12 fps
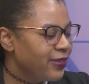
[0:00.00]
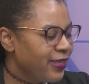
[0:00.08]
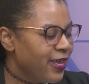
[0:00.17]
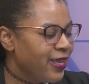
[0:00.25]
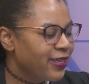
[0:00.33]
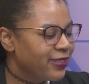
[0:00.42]

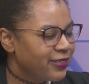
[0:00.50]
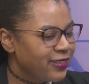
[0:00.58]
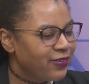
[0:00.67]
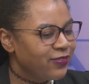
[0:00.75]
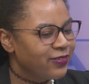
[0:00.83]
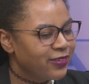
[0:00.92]
Yeah,
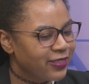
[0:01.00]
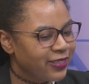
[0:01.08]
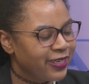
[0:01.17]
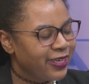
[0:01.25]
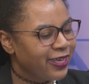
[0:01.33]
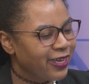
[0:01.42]

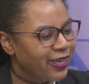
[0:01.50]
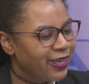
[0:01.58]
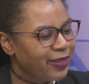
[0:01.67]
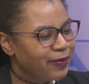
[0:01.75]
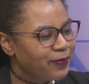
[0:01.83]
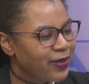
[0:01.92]
definitely.
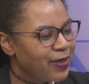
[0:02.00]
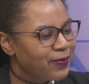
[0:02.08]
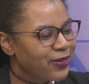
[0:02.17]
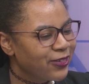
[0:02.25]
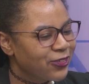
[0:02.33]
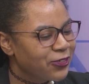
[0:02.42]
Um, I'm
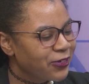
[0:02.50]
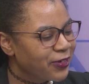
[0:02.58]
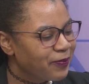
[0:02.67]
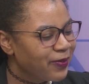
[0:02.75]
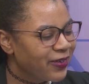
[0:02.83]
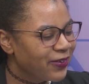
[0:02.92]
not sure
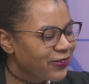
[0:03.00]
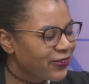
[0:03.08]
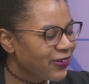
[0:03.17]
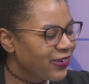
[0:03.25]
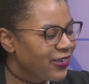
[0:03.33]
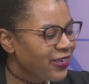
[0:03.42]
about
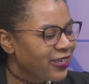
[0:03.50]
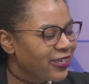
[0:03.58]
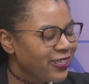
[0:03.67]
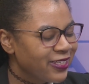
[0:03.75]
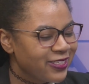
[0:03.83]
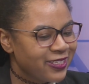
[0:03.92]

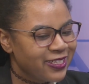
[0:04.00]
kids